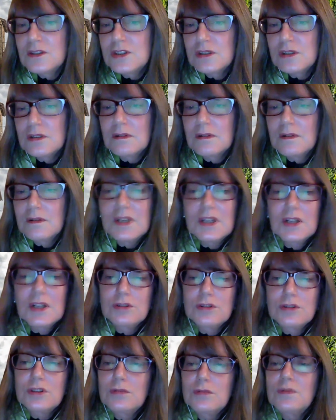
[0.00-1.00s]

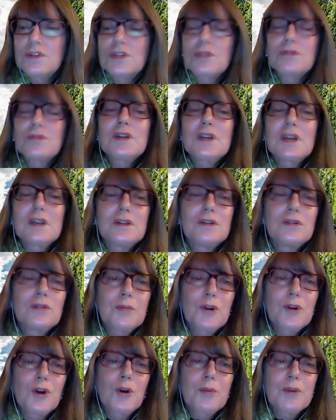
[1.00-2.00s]
to look at new
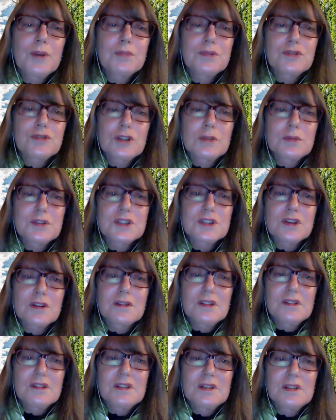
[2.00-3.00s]
appropriate prescriptions. So
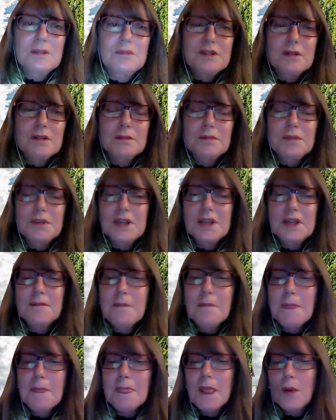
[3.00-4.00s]
this seems to be
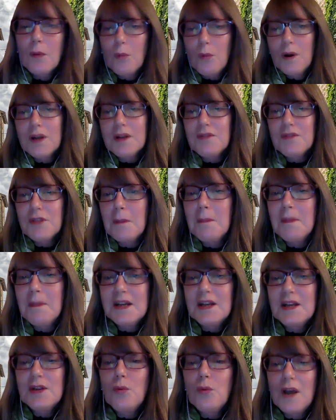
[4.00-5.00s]
one of the
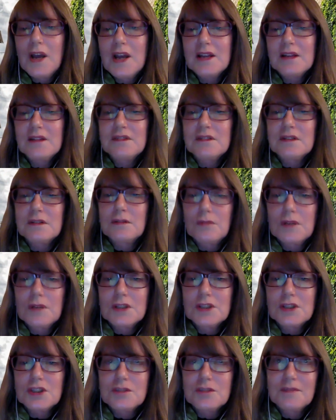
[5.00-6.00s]
many ways in
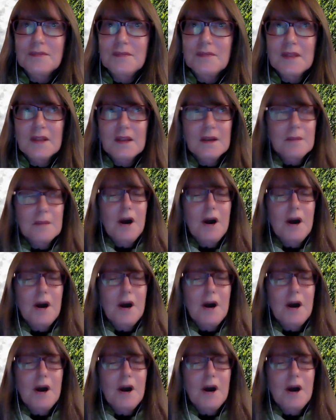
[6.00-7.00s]
which
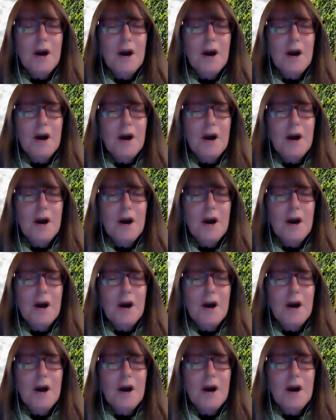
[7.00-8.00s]
policy never gets
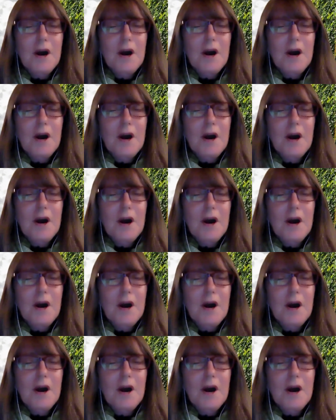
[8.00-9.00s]
made.
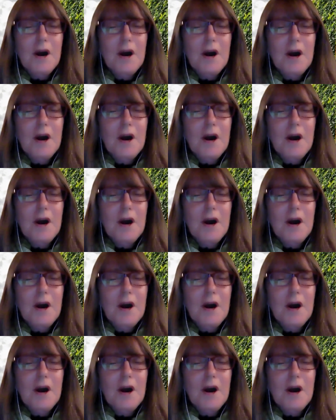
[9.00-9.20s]
I'm